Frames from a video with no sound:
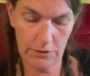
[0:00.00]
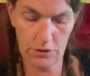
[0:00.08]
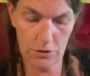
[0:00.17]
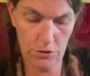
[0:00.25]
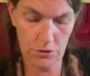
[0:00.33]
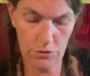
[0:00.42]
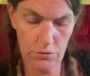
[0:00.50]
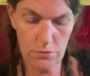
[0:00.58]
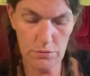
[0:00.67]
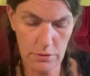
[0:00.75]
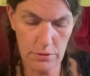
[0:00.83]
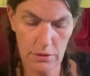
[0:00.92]
you
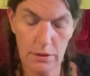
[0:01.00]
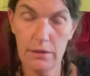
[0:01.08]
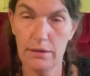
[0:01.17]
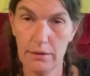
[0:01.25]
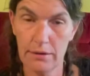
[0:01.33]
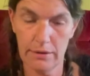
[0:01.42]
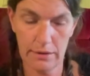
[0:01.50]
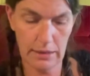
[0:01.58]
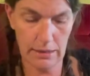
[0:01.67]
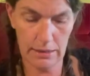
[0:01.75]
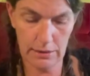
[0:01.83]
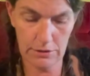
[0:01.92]

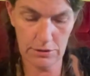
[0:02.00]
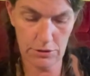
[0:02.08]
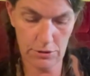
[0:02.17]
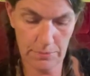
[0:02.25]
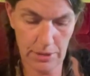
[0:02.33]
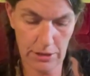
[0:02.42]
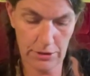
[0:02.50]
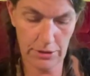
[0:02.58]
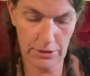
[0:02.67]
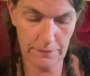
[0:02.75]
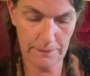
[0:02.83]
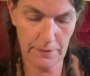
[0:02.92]
and your
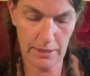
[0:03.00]
partner.